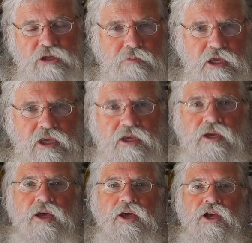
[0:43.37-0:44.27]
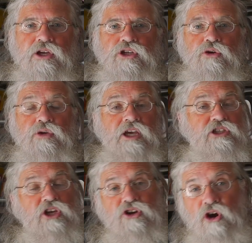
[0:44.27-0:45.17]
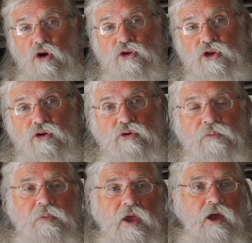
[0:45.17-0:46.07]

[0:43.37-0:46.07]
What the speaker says: to me to get to know you.